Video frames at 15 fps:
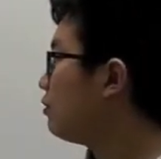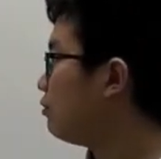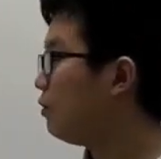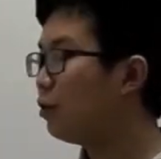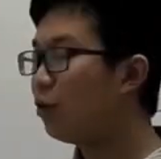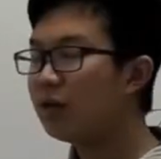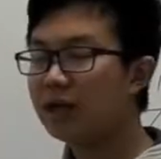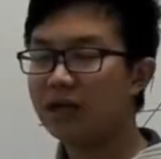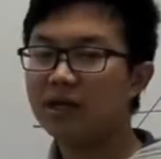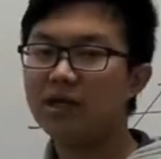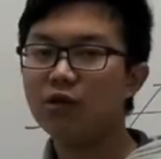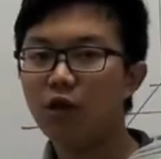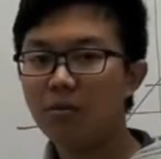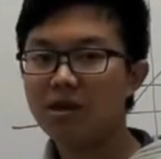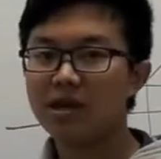We know that the
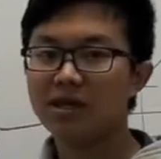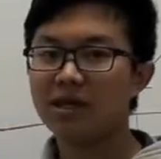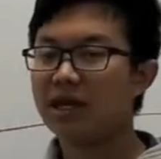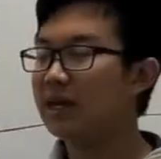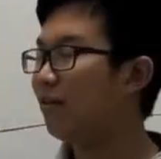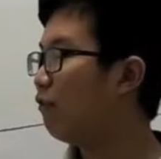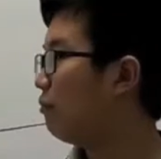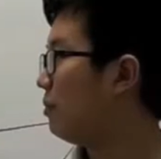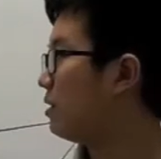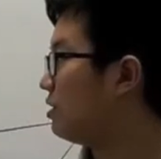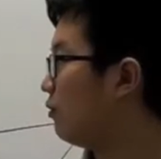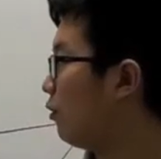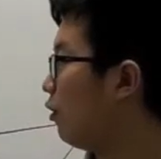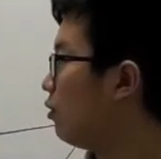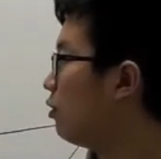denominator can never be
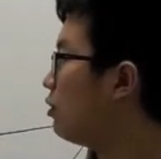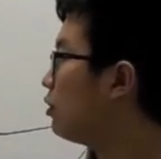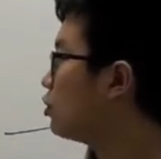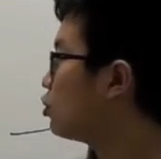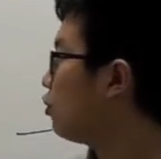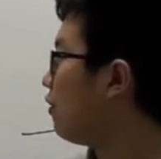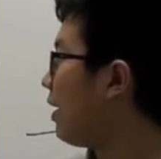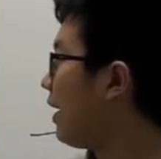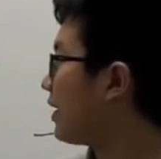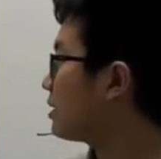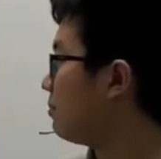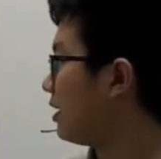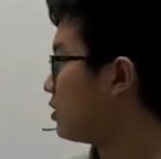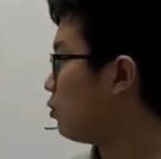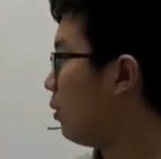0, so x
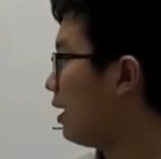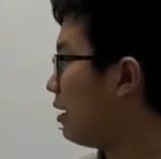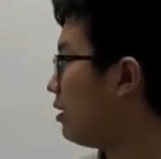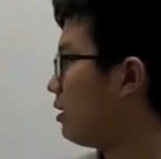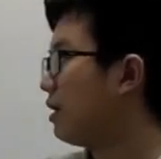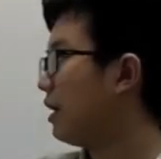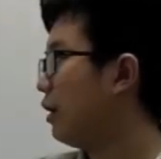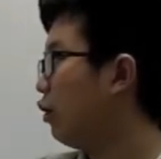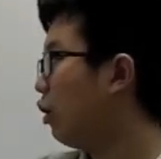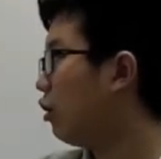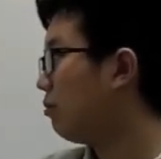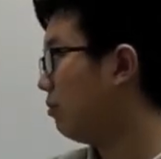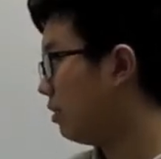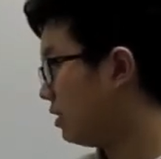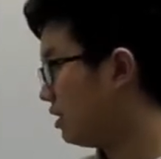plus 1 cannot
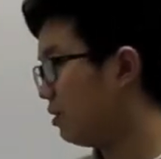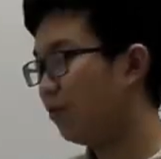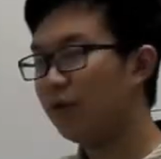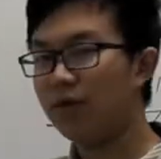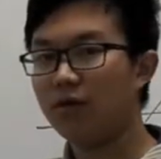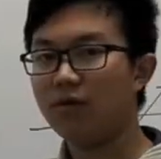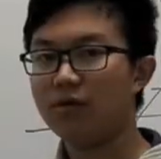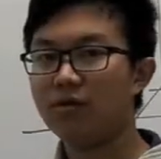be 0.